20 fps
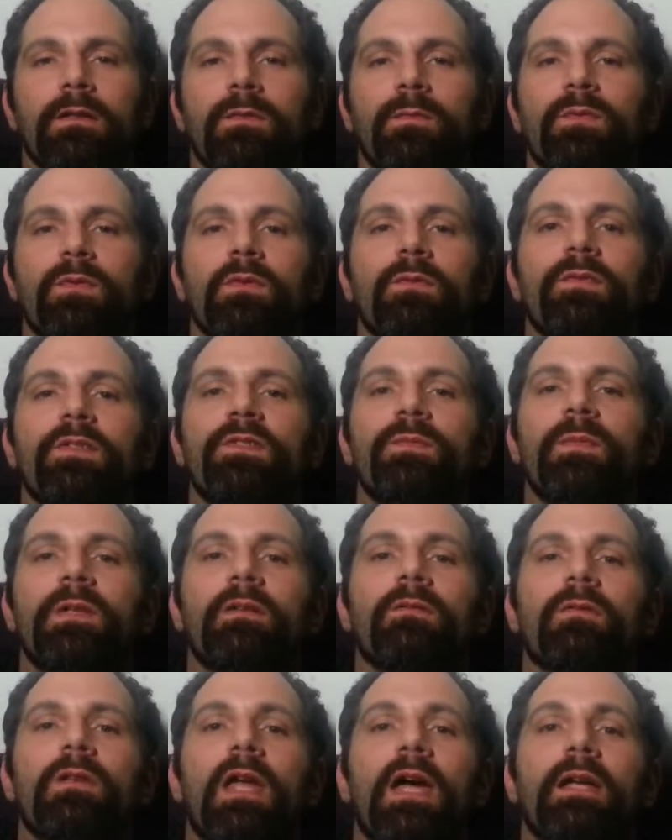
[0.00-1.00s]
to prove the speed
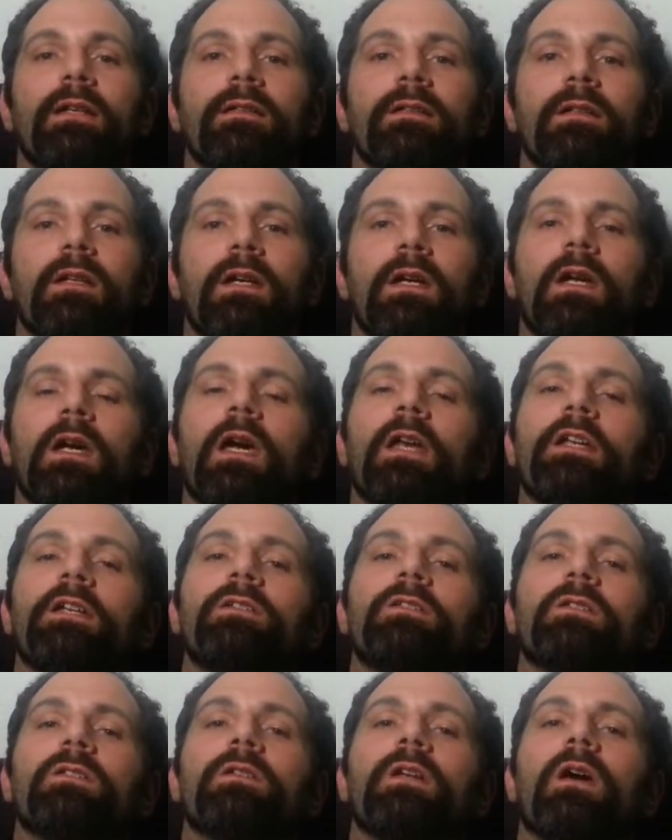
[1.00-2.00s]
of light, and he
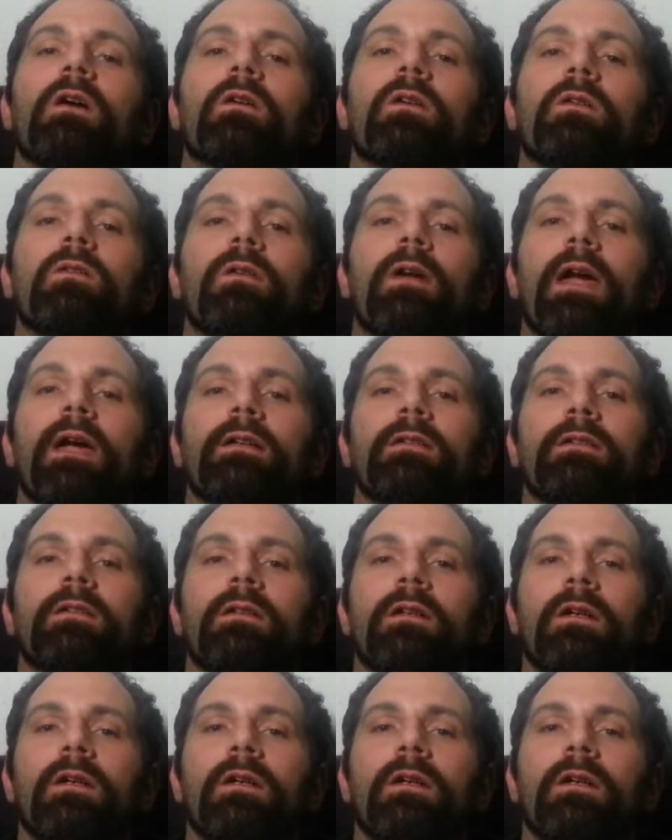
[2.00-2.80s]
turned out correct.